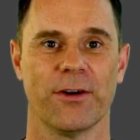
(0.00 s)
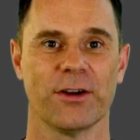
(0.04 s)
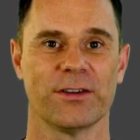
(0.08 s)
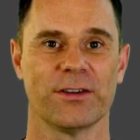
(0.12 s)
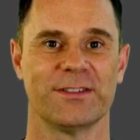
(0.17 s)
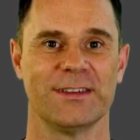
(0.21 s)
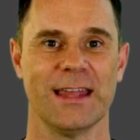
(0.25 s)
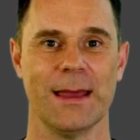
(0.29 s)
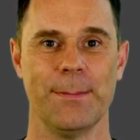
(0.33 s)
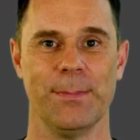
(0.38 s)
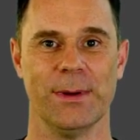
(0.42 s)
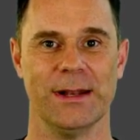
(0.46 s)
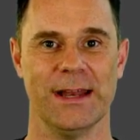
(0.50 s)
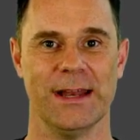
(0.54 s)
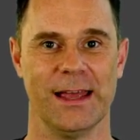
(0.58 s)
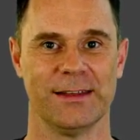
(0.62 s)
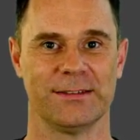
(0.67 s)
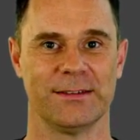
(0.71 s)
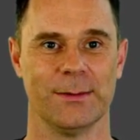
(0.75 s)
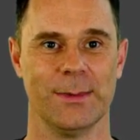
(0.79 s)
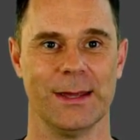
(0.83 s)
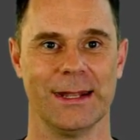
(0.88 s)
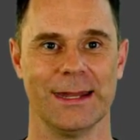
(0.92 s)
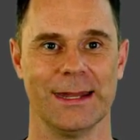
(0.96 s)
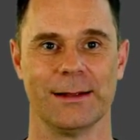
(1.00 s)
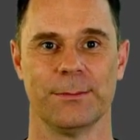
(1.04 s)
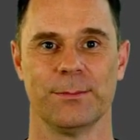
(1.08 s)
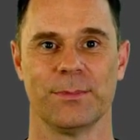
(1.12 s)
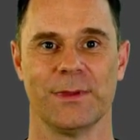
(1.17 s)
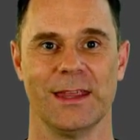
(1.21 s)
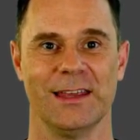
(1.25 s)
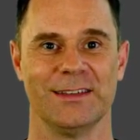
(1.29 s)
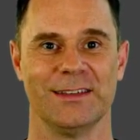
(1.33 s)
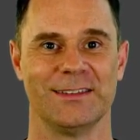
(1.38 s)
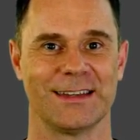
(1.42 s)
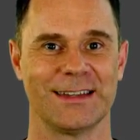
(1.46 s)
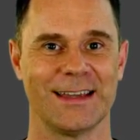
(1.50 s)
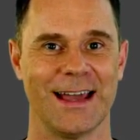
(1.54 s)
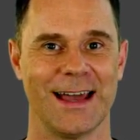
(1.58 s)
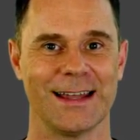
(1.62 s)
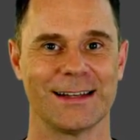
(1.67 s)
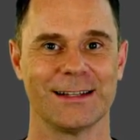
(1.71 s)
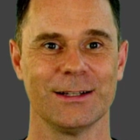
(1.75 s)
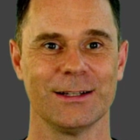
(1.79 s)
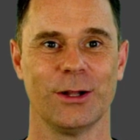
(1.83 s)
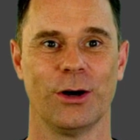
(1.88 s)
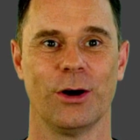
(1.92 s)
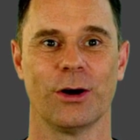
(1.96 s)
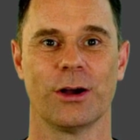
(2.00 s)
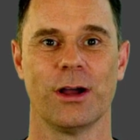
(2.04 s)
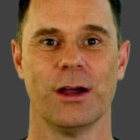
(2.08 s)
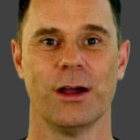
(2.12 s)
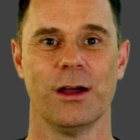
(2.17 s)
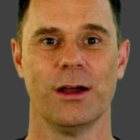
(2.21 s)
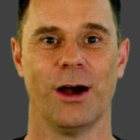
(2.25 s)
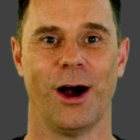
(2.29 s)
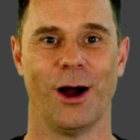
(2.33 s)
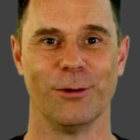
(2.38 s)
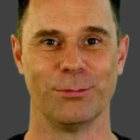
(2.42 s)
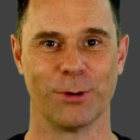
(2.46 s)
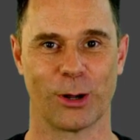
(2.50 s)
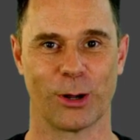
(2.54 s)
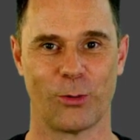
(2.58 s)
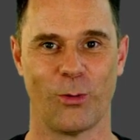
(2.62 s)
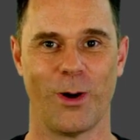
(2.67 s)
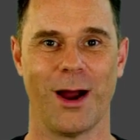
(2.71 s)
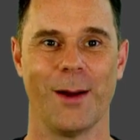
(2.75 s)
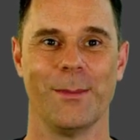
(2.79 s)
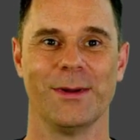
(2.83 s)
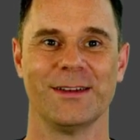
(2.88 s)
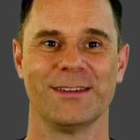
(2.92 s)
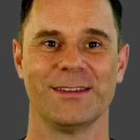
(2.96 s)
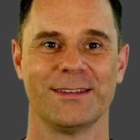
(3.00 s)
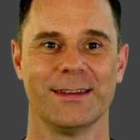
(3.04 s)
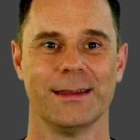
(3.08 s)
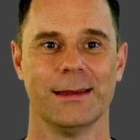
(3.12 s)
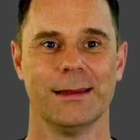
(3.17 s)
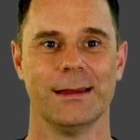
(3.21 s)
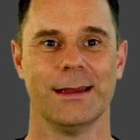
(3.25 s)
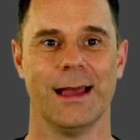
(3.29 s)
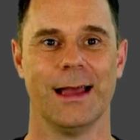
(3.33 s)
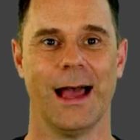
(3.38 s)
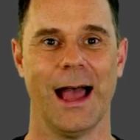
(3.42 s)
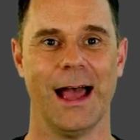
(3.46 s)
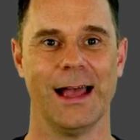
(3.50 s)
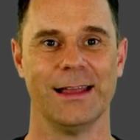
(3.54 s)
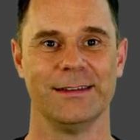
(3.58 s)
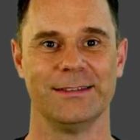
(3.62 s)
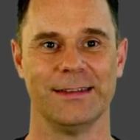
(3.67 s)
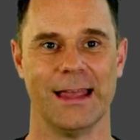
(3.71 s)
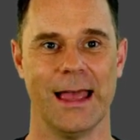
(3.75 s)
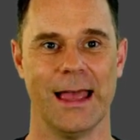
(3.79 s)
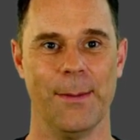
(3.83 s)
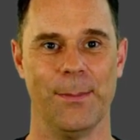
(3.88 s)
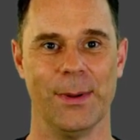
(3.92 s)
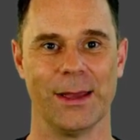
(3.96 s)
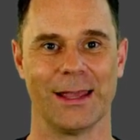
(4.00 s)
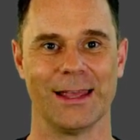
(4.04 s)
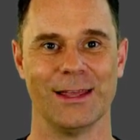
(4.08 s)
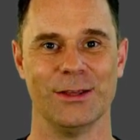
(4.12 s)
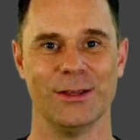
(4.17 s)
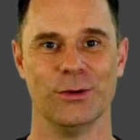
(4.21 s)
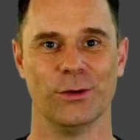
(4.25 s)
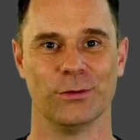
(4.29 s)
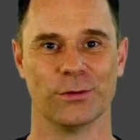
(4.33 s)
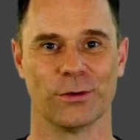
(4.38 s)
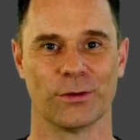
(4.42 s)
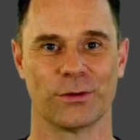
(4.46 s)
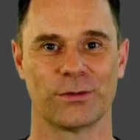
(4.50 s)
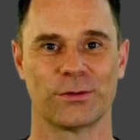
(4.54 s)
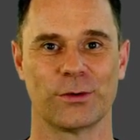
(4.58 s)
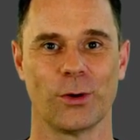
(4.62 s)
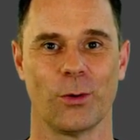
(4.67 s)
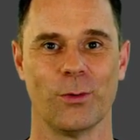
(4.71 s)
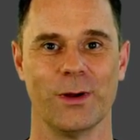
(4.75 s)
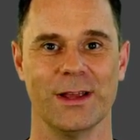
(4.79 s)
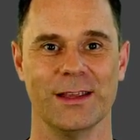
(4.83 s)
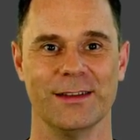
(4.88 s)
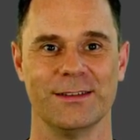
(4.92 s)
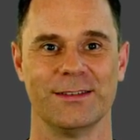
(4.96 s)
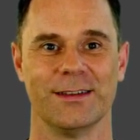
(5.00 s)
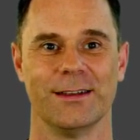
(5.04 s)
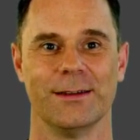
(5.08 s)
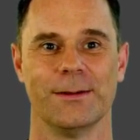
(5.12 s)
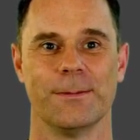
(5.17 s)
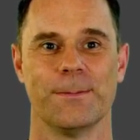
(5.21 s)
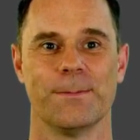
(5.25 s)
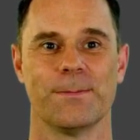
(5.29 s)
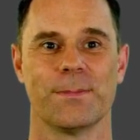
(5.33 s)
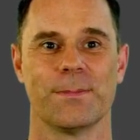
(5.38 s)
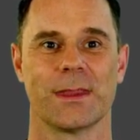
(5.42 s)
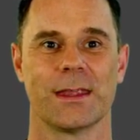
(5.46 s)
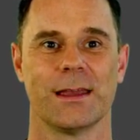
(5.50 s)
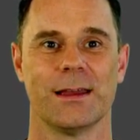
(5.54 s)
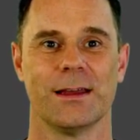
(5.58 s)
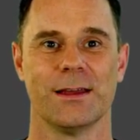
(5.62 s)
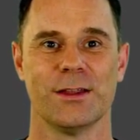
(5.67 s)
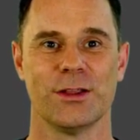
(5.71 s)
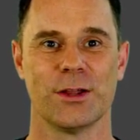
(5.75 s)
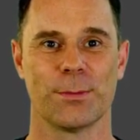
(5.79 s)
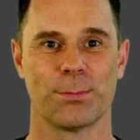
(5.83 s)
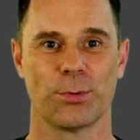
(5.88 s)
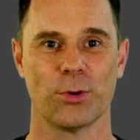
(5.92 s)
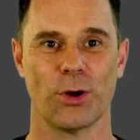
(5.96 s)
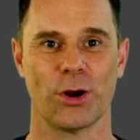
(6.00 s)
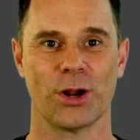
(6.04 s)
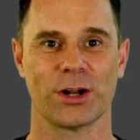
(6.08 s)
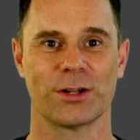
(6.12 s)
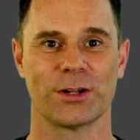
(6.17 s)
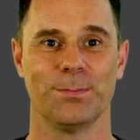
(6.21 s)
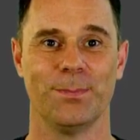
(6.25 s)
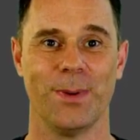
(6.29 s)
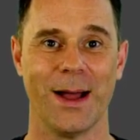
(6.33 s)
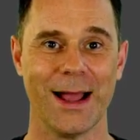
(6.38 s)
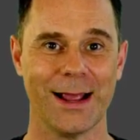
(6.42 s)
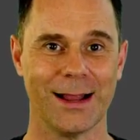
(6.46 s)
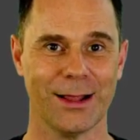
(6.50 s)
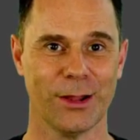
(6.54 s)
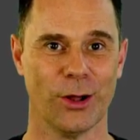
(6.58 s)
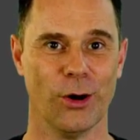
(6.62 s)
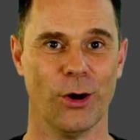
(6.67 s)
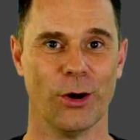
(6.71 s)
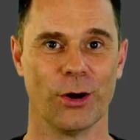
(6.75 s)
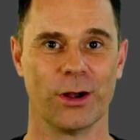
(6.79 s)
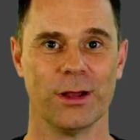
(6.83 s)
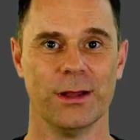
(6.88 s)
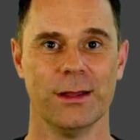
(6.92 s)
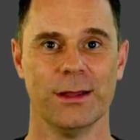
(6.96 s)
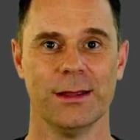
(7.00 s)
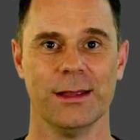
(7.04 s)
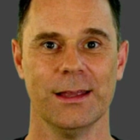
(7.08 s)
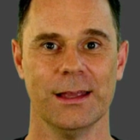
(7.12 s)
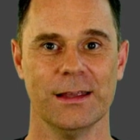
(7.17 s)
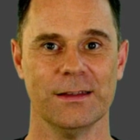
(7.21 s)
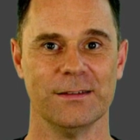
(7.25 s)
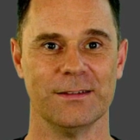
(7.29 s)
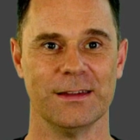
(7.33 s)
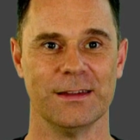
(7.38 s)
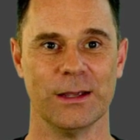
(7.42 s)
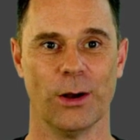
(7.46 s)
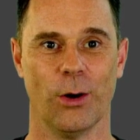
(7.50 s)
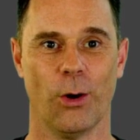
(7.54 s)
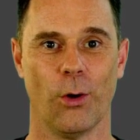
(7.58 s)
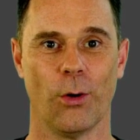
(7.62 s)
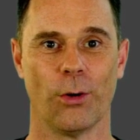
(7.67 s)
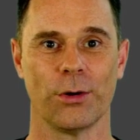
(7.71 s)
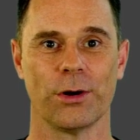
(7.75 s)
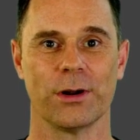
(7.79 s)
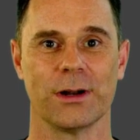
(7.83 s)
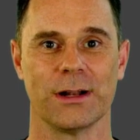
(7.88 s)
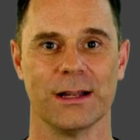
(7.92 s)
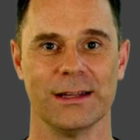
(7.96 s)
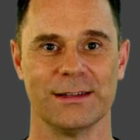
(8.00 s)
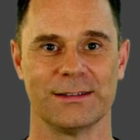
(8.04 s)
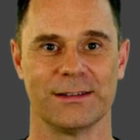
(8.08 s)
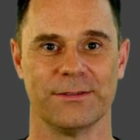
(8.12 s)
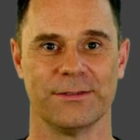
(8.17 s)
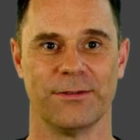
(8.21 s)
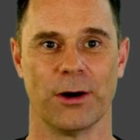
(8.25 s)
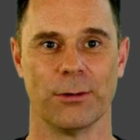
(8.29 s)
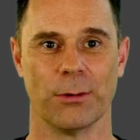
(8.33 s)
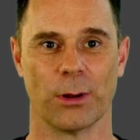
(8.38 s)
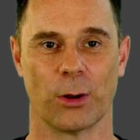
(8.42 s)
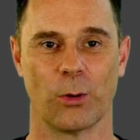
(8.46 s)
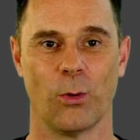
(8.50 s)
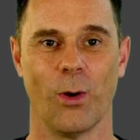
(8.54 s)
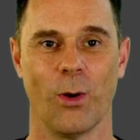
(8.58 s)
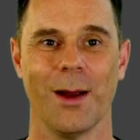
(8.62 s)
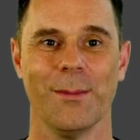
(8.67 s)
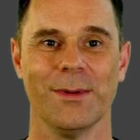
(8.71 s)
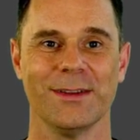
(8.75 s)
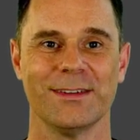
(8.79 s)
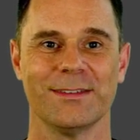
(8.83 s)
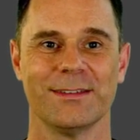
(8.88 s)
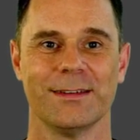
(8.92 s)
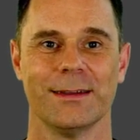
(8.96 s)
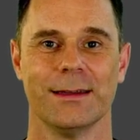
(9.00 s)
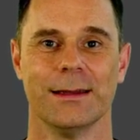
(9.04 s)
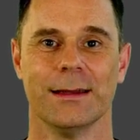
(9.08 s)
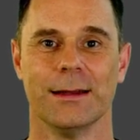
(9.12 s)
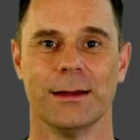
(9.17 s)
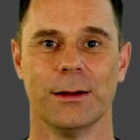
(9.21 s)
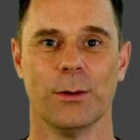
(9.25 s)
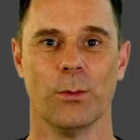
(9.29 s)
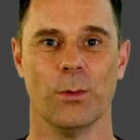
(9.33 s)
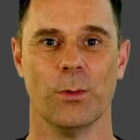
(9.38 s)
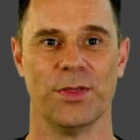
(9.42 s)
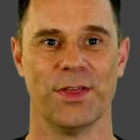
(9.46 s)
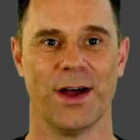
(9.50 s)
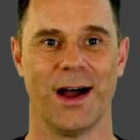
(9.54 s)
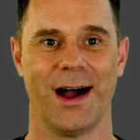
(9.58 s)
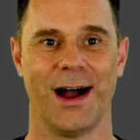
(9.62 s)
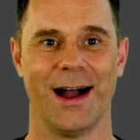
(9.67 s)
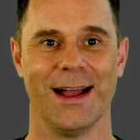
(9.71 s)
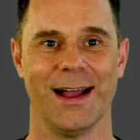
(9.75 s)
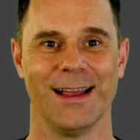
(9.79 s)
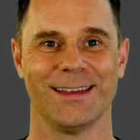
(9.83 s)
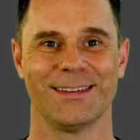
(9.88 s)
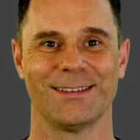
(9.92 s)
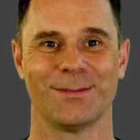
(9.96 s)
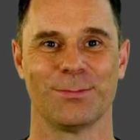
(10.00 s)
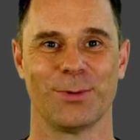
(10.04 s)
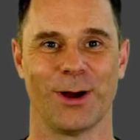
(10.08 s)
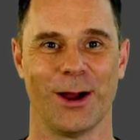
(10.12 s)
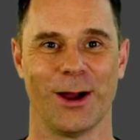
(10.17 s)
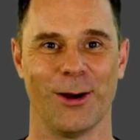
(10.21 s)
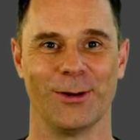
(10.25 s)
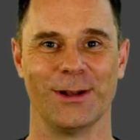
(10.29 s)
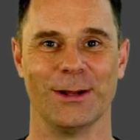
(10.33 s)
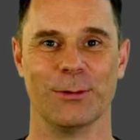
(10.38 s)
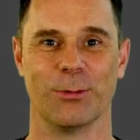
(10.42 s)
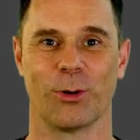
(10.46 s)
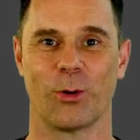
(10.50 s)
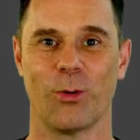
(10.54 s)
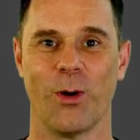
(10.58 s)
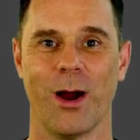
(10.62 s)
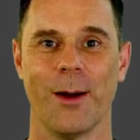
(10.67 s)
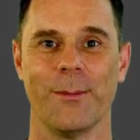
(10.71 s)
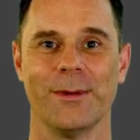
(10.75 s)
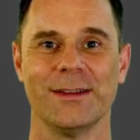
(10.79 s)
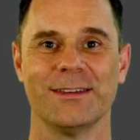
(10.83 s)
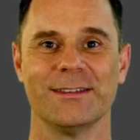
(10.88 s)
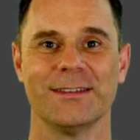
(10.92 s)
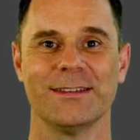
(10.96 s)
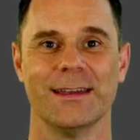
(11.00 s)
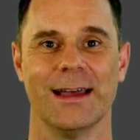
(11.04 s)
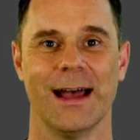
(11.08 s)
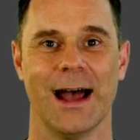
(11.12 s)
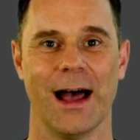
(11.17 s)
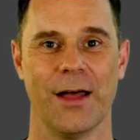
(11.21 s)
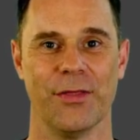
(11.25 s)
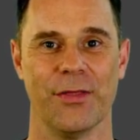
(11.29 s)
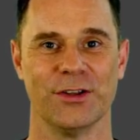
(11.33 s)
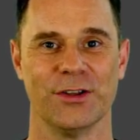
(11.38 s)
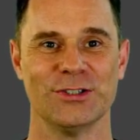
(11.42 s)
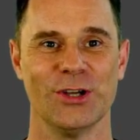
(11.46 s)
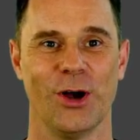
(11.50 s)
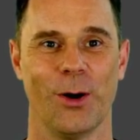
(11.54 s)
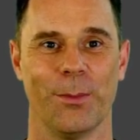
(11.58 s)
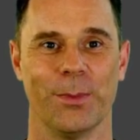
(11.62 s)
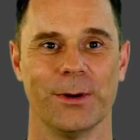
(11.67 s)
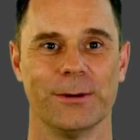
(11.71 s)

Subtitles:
step in estimating is to catalog our requirements as epic user stories. The product backlog is the ordered list of our requirements, with the highest priority requirements at the top.